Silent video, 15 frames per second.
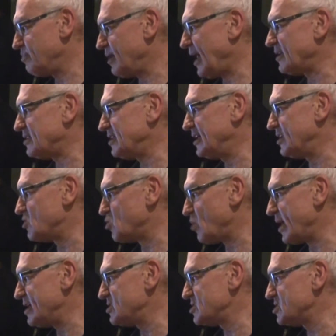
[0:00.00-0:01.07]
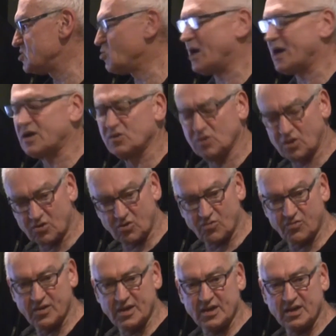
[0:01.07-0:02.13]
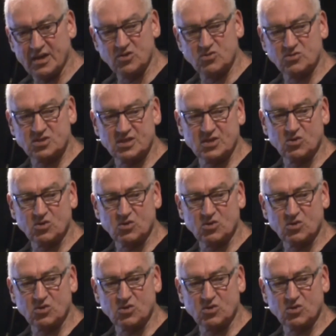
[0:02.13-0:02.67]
think it raises quite a lot of interesting